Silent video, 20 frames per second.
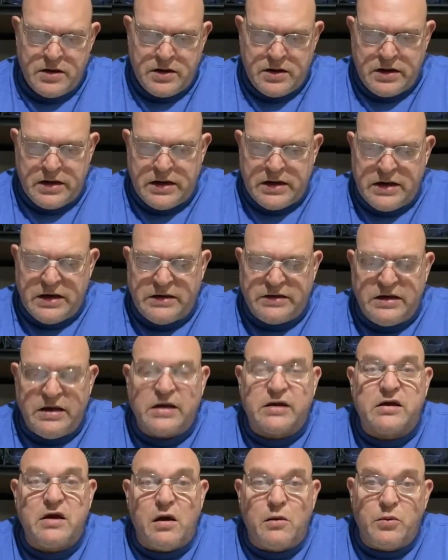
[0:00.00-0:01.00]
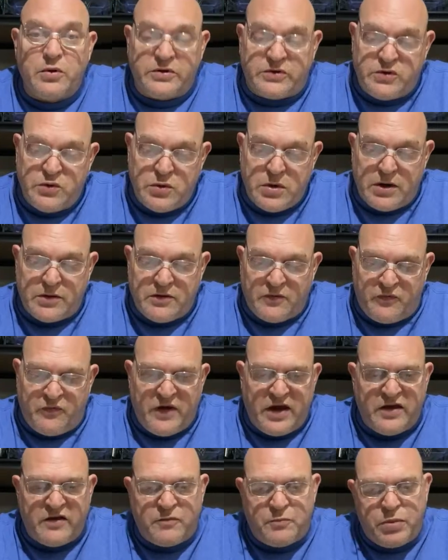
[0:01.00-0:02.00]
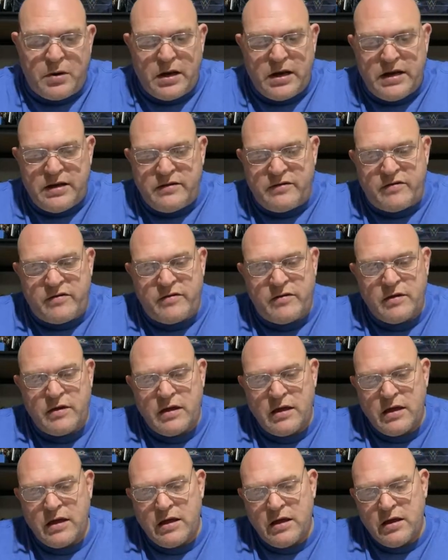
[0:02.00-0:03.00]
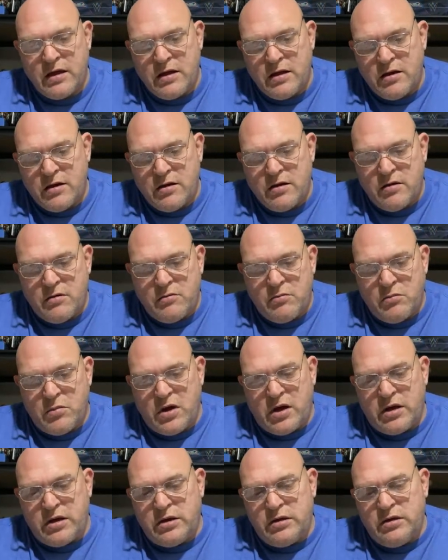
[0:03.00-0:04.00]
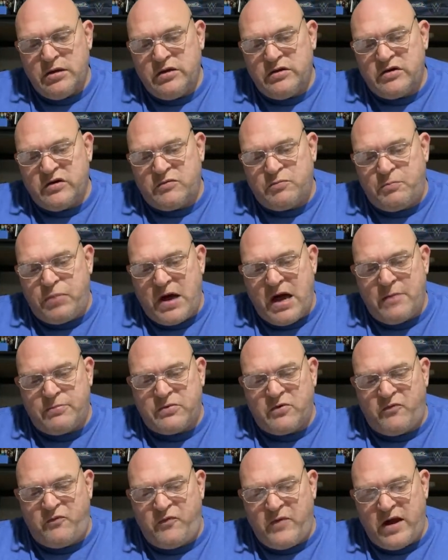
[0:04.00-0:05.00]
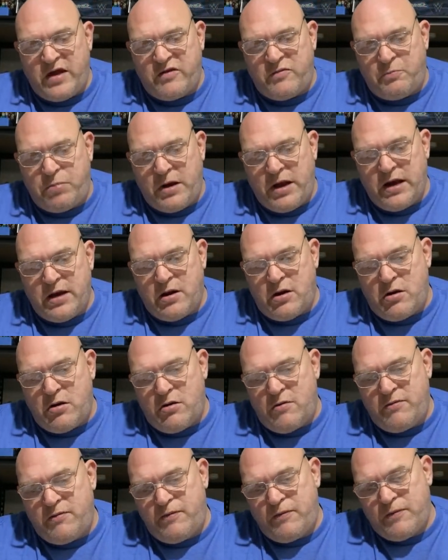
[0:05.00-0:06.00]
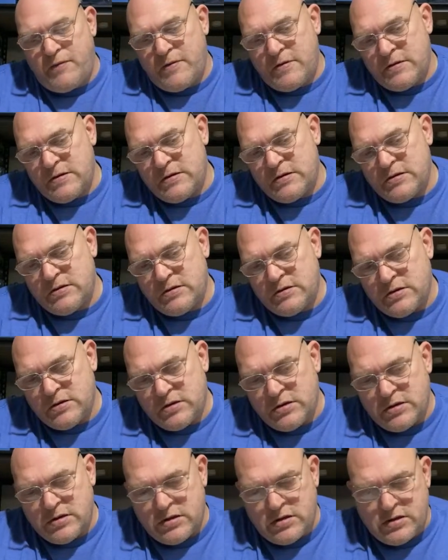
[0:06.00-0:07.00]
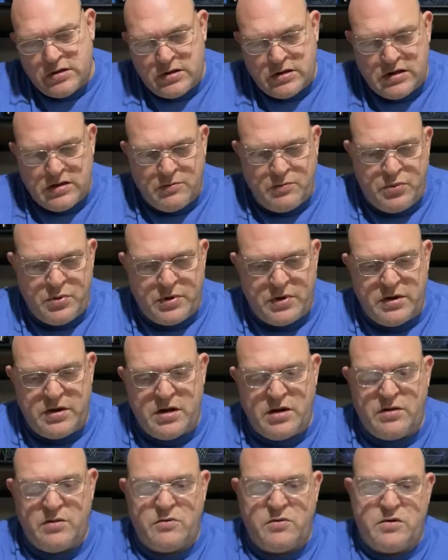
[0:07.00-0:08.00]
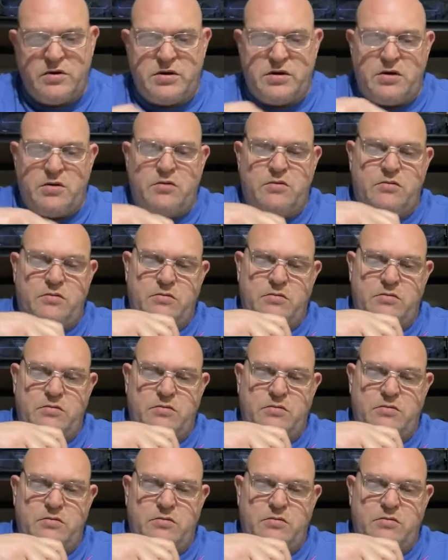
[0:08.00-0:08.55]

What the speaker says: and it did come with 2 other face plates, but you just pop the face plate off and put another one on.